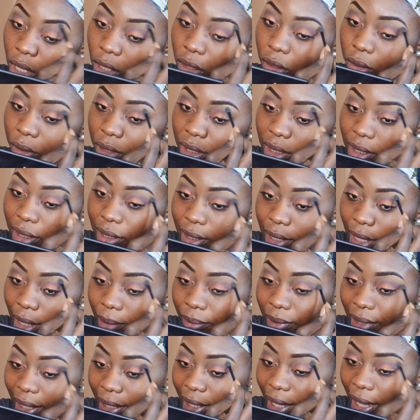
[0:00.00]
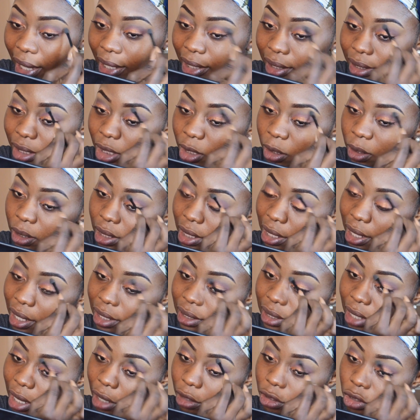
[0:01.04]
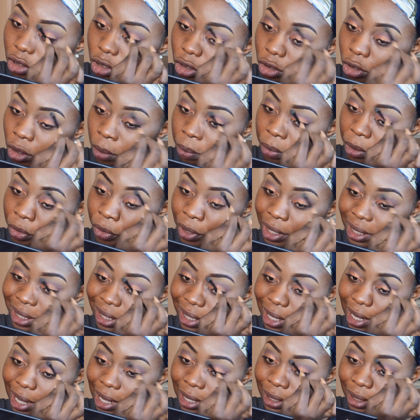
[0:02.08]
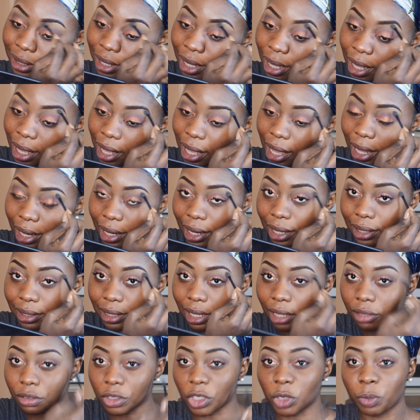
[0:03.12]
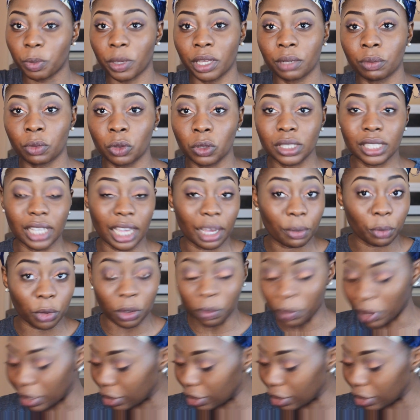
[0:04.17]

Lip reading: During these times, I learned how to not be restless. I learned how to spend more time with